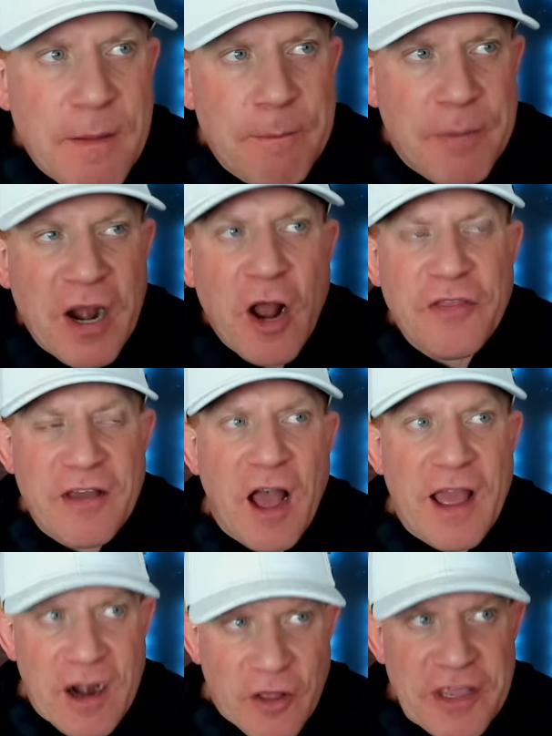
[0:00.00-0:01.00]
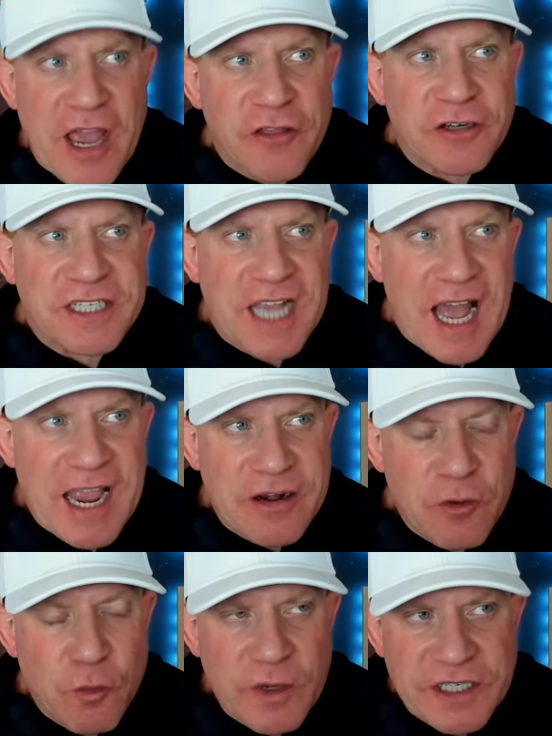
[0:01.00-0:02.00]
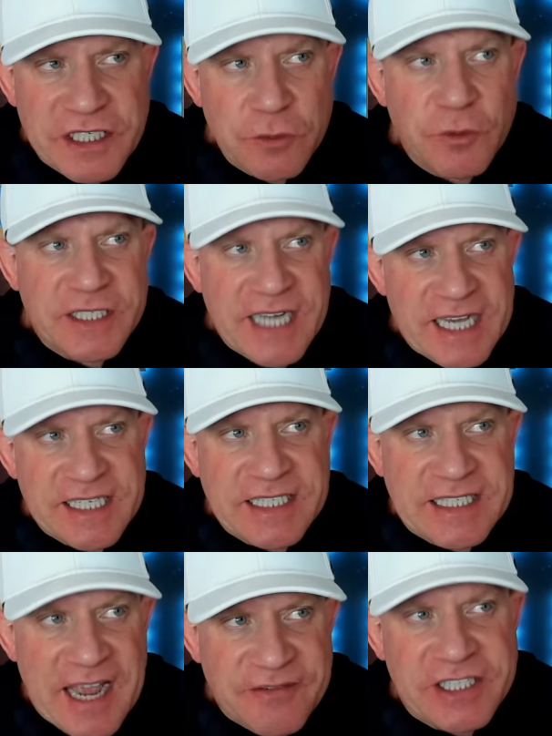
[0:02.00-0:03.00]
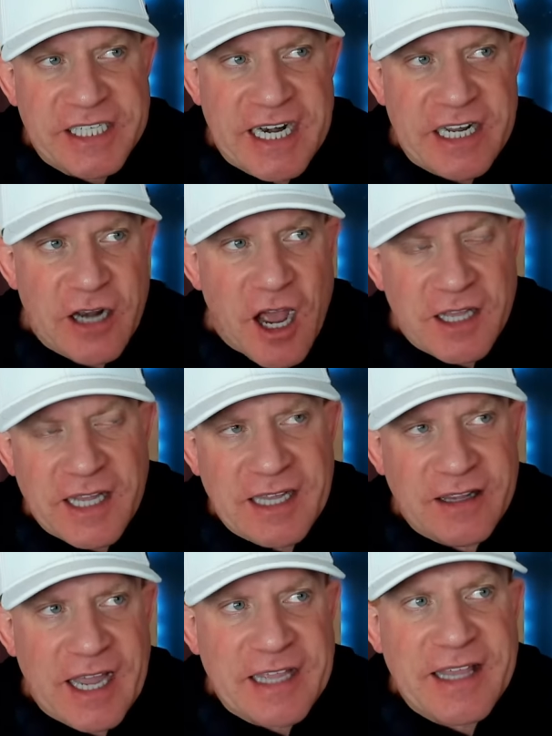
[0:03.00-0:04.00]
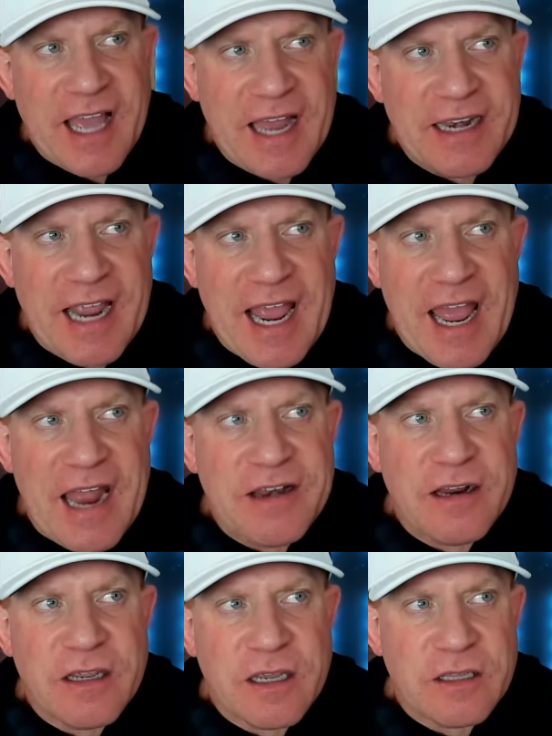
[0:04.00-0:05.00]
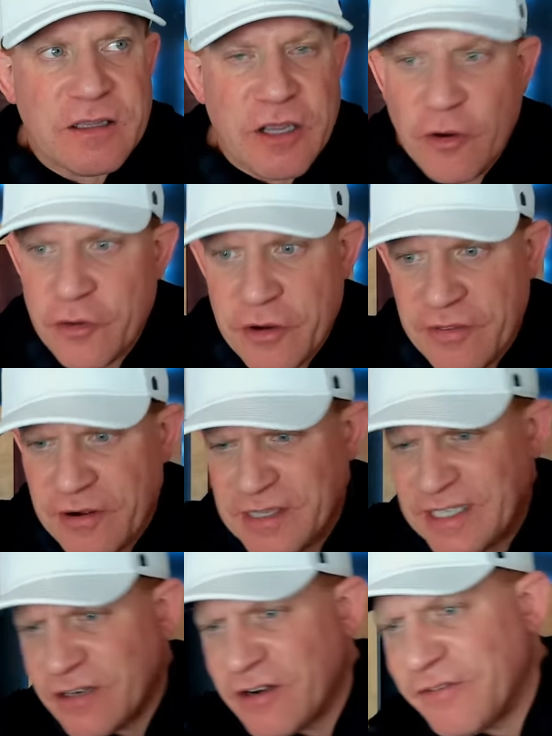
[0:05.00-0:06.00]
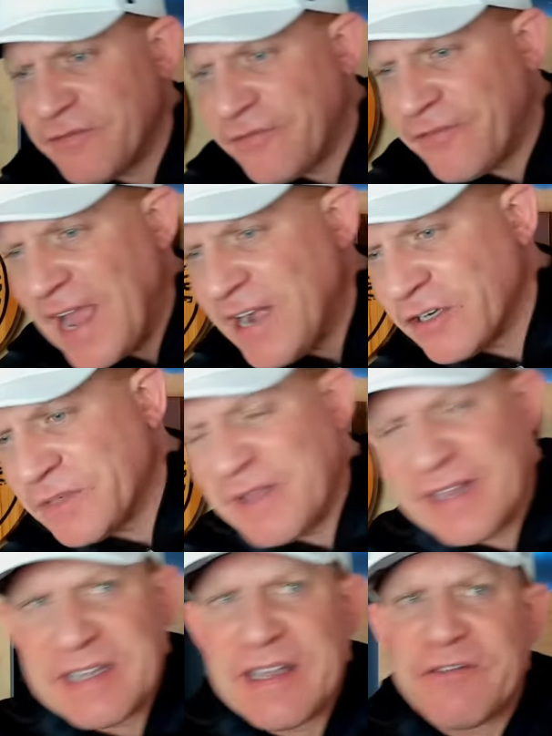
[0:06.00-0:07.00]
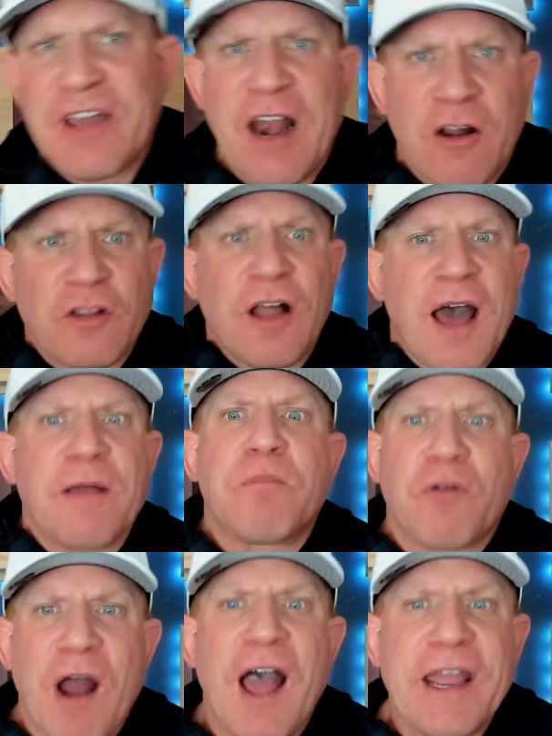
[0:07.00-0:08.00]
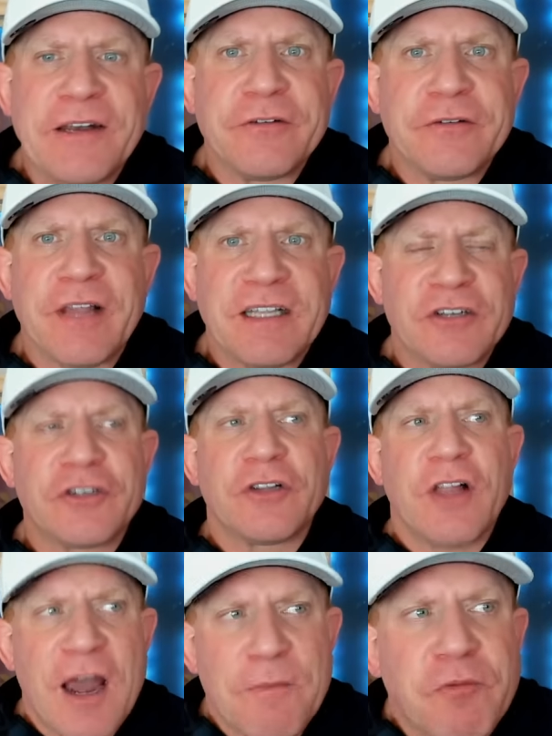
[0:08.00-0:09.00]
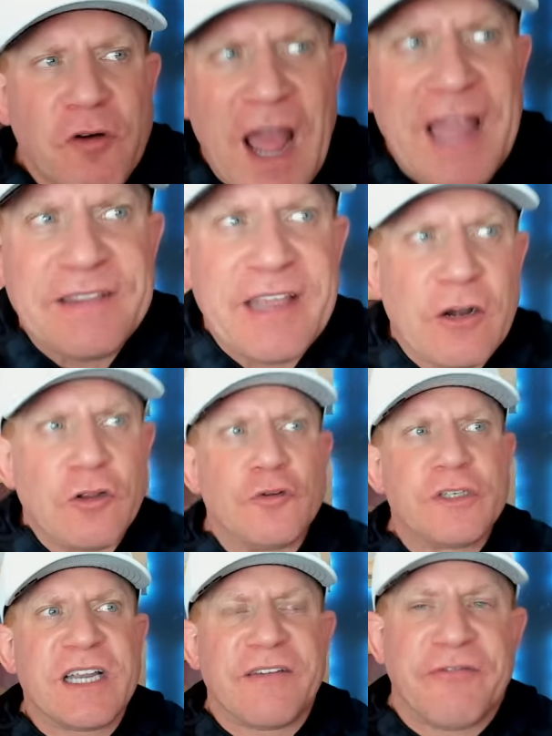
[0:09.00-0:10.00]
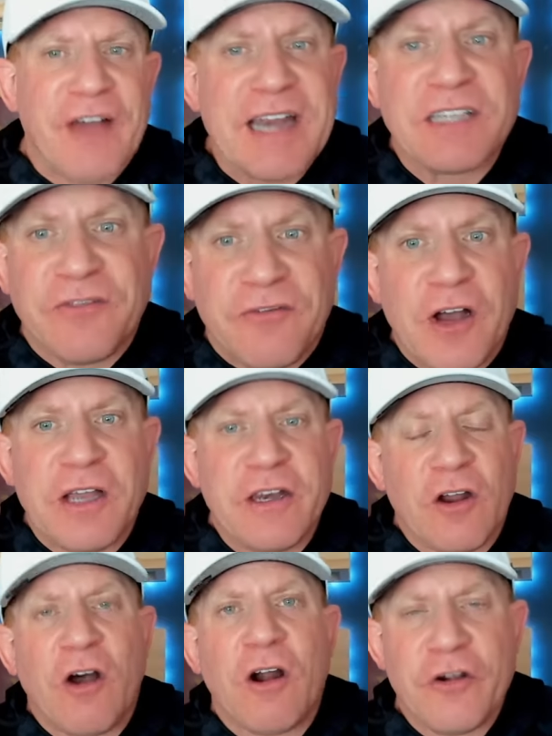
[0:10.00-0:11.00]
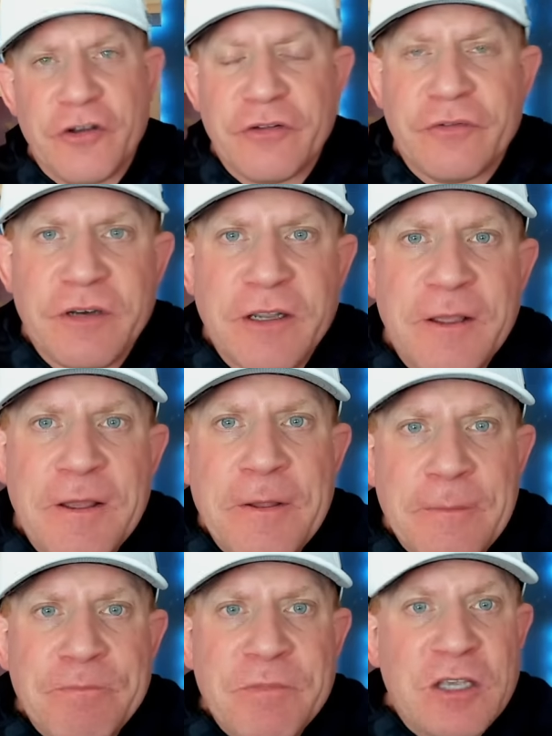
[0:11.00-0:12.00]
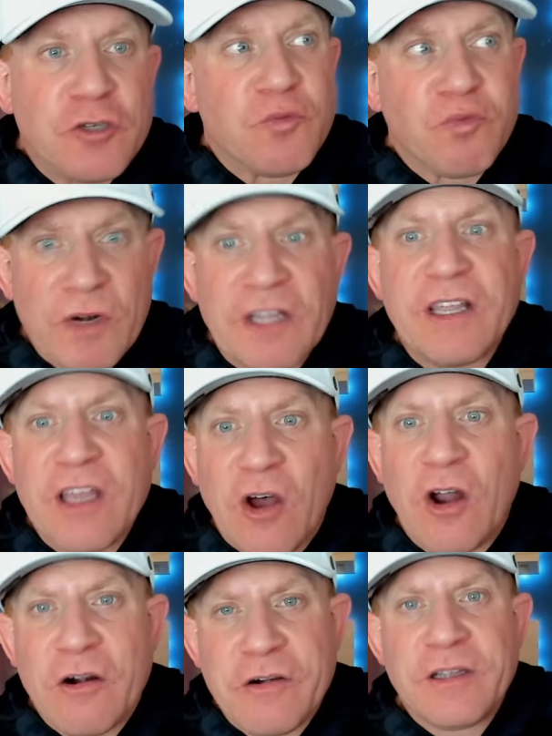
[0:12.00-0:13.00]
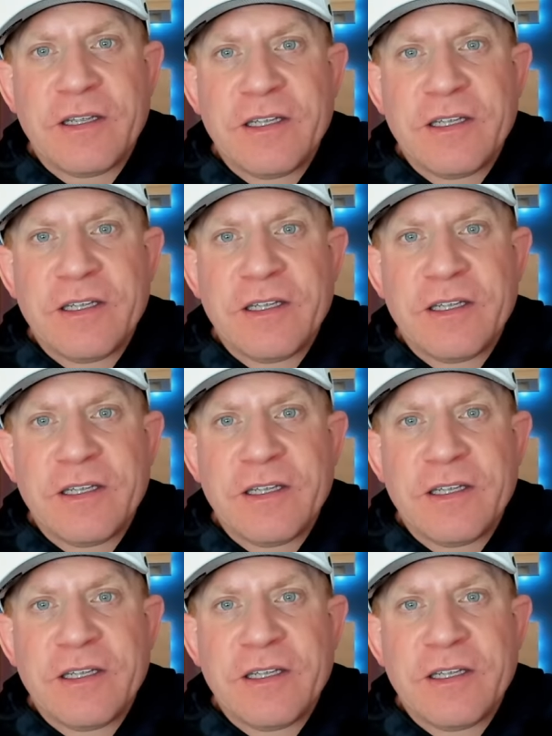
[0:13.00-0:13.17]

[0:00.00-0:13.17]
But on the and on the other side, when someone takes a devastating knockout like that, and you know these are fighters, man. Like they've got a lot of pride, dude. Like there's a lot of pride there. Losing a fight is fucking hard, dude is really hard.